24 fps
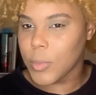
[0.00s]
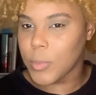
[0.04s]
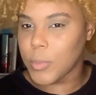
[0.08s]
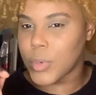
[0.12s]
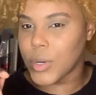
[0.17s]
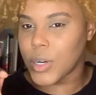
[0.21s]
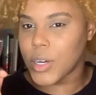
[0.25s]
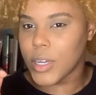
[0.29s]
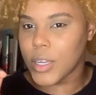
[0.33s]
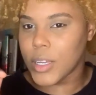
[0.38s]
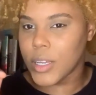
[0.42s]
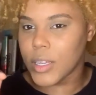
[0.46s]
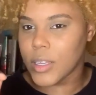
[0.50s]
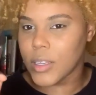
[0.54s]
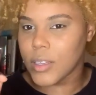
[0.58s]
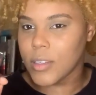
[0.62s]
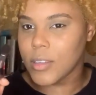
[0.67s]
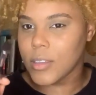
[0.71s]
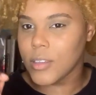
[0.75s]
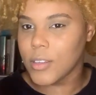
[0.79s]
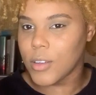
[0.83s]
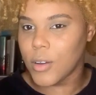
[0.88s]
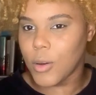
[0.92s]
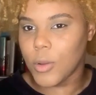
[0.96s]
but
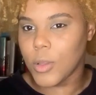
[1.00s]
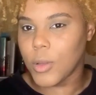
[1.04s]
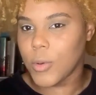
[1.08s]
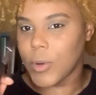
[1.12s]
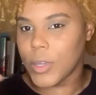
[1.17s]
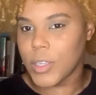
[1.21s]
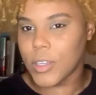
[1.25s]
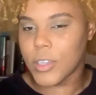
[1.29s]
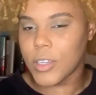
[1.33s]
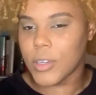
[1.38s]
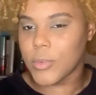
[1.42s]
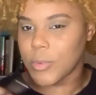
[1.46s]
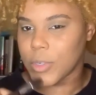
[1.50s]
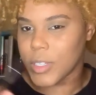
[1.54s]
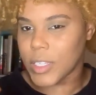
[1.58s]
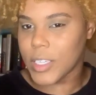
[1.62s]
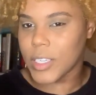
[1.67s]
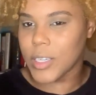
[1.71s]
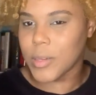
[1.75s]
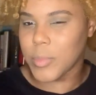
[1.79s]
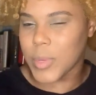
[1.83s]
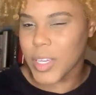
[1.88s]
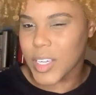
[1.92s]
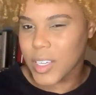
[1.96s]
the only one you can really
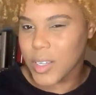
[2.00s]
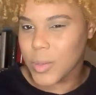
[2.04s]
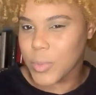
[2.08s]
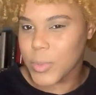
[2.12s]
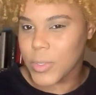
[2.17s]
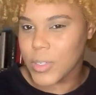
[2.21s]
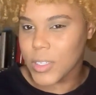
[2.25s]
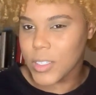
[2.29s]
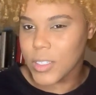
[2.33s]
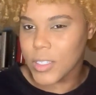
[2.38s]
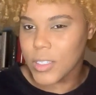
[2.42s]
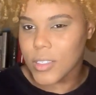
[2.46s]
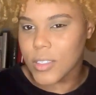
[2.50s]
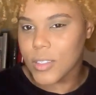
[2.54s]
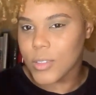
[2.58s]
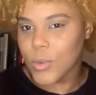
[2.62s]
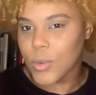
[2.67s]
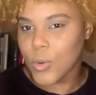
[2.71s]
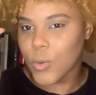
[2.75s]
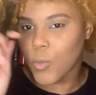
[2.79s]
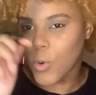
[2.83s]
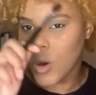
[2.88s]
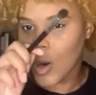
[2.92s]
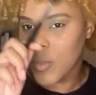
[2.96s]
get makeup in is
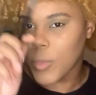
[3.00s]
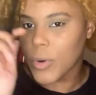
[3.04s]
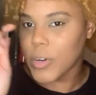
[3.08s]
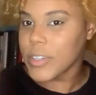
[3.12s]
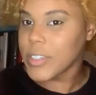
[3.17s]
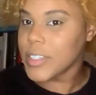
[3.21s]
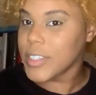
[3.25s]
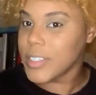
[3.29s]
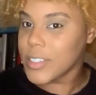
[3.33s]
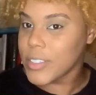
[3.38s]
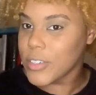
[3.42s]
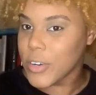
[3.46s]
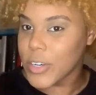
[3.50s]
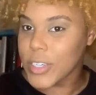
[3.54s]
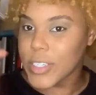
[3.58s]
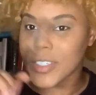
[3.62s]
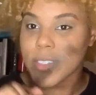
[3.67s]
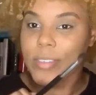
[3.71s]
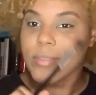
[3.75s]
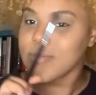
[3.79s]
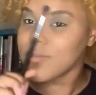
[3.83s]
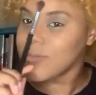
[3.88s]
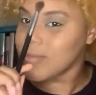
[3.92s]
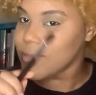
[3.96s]
Walmart and
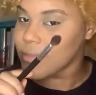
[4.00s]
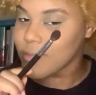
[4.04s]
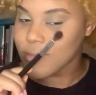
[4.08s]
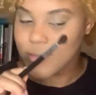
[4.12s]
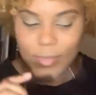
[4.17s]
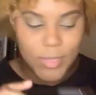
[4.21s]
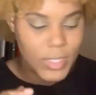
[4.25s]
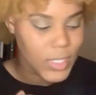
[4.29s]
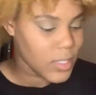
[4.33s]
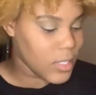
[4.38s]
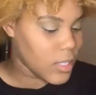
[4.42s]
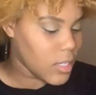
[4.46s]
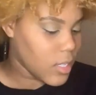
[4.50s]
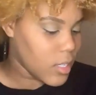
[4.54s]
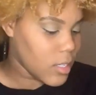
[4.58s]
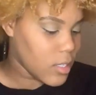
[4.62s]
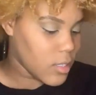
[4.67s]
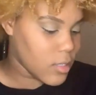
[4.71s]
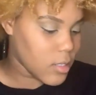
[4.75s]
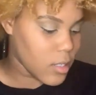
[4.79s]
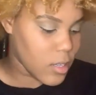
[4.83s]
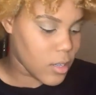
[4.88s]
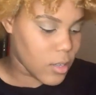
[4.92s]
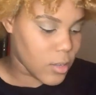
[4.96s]
Target.
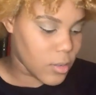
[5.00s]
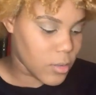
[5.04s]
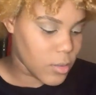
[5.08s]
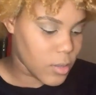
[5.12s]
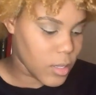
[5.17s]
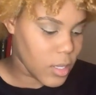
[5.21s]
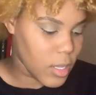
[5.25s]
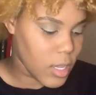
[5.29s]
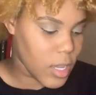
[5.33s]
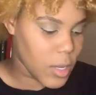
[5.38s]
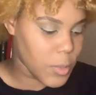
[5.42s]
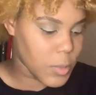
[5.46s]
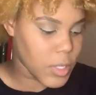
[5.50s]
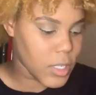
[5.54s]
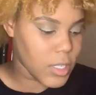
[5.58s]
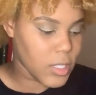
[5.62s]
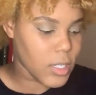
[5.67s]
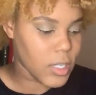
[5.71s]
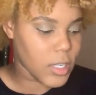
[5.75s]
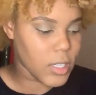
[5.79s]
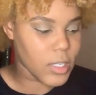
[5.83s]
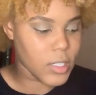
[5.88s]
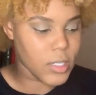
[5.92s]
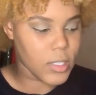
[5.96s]
So I'm gonna
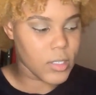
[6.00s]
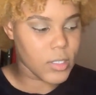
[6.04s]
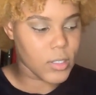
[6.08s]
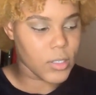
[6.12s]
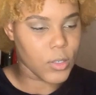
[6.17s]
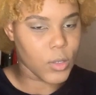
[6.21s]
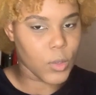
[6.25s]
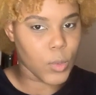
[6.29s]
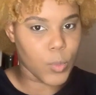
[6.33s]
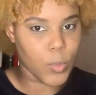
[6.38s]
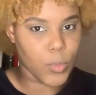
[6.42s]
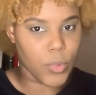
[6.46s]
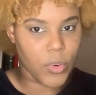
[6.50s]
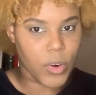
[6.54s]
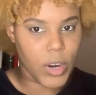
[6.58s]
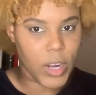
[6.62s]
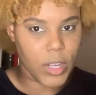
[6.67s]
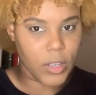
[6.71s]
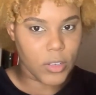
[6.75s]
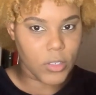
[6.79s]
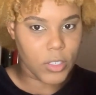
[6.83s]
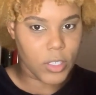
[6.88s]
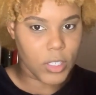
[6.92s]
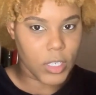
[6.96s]
take this little
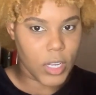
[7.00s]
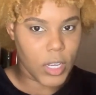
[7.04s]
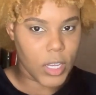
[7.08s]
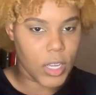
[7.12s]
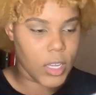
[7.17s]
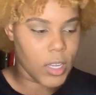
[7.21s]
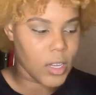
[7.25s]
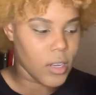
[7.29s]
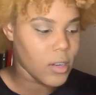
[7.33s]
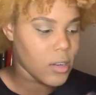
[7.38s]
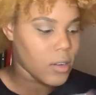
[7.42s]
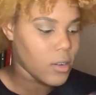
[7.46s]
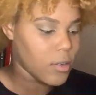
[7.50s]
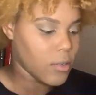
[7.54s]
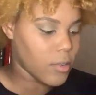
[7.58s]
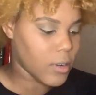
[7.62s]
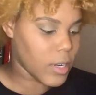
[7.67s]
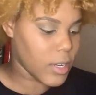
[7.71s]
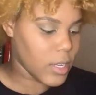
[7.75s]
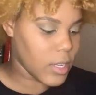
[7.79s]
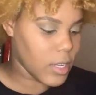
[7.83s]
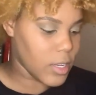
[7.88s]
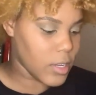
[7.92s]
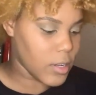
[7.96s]
brown shade
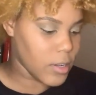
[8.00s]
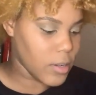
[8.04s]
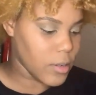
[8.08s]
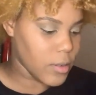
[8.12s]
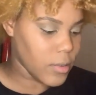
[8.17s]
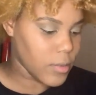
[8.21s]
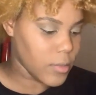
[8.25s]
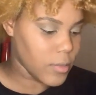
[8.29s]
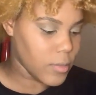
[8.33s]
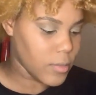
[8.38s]
right here